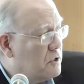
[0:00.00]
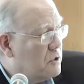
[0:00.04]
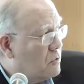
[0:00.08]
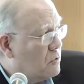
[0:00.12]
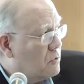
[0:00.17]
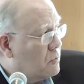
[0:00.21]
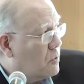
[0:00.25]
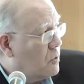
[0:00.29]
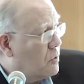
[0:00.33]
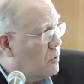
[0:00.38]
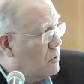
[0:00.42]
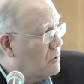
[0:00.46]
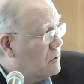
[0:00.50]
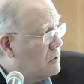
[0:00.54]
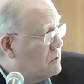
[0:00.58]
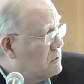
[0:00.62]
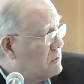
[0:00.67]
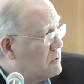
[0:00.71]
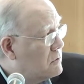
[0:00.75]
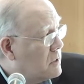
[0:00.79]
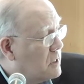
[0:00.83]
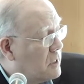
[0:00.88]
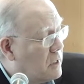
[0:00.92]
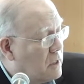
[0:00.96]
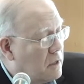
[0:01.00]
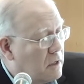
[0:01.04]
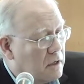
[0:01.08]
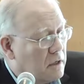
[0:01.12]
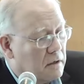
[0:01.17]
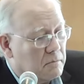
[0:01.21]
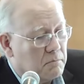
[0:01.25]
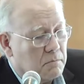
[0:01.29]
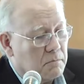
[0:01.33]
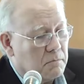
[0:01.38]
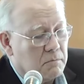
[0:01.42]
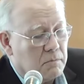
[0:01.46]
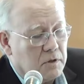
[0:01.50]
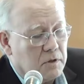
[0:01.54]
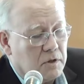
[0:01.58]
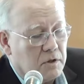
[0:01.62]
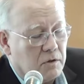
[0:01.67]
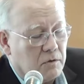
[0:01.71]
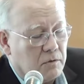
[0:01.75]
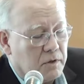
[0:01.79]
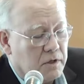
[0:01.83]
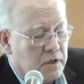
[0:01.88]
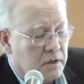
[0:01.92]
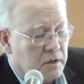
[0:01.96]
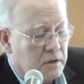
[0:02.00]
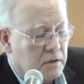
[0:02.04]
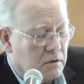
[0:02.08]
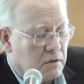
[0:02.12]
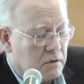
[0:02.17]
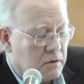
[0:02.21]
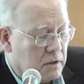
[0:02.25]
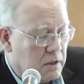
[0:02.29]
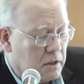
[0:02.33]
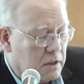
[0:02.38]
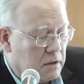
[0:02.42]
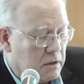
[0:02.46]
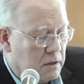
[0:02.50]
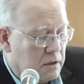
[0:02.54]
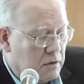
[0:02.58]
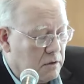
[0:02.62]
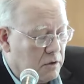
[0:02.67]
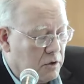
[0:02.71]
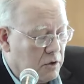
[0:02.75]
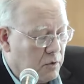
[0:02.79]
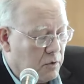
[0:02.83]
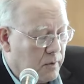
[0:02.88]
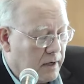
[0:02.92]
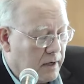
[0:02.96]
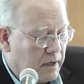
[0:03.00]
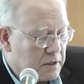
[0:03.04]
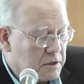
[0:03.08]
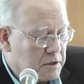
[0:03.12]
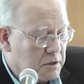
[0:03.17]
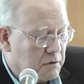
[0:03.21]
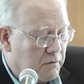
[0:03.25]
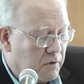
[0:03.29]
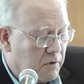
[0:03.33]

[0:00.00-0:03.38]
in your role, uh, you know, here in the U.S.